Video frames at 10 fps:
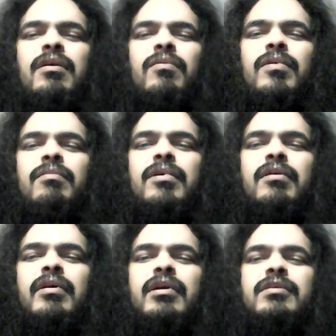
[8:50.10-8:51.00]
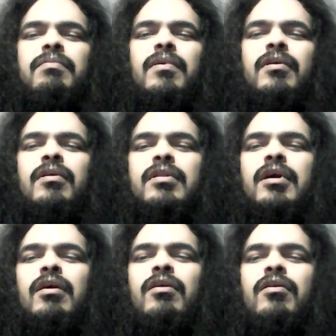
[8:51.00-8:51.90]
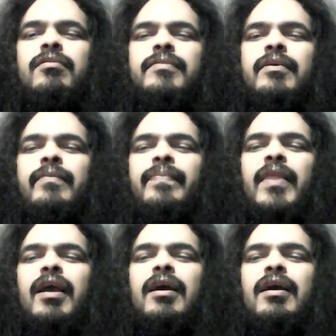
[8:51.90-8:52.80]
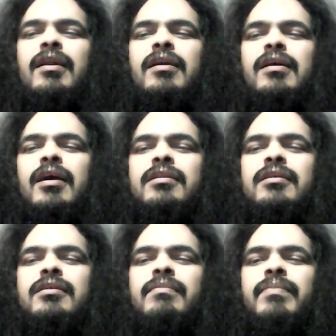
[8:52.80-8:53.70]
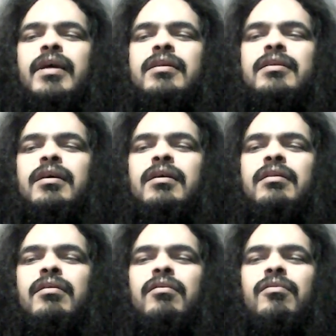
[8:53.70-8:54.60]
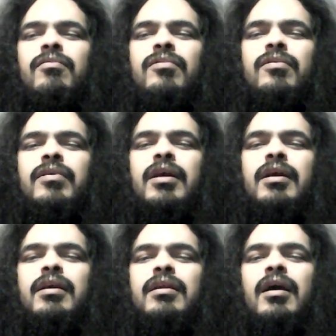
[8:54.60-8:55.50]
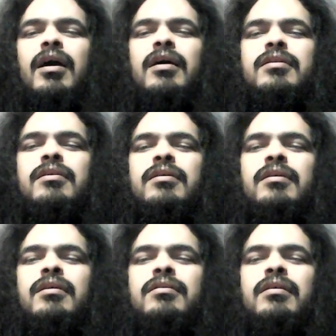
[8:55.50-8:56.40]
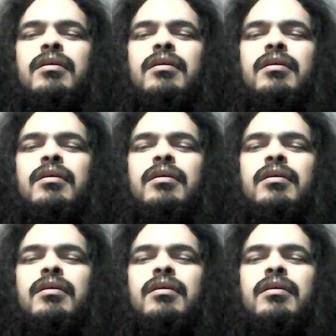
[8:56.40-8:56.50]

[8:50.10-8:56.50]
we will explore the hope and anticipation rooted in God's goodness,